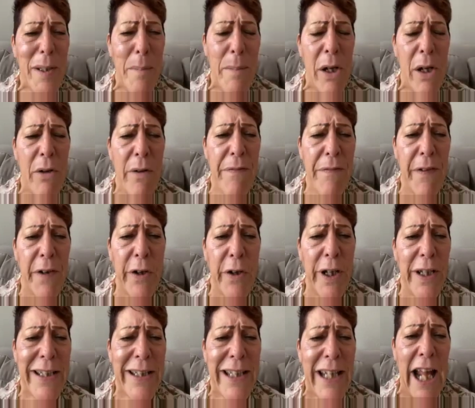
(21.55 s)

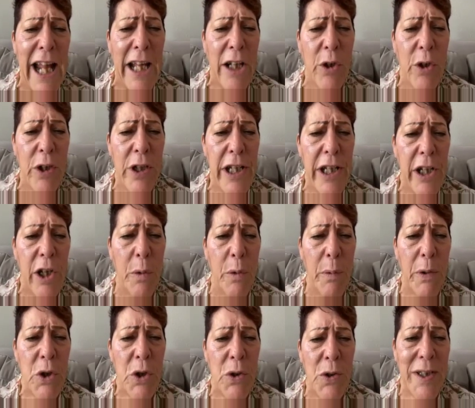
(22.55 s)
interference and I couldn't hear
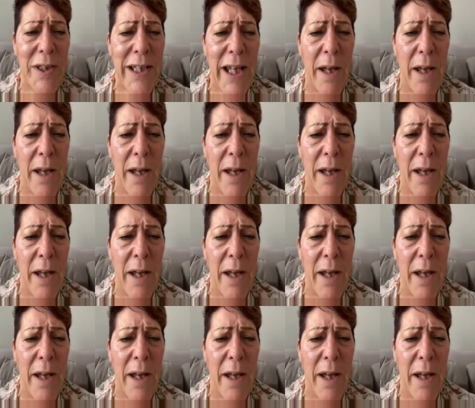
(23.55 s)
what you said.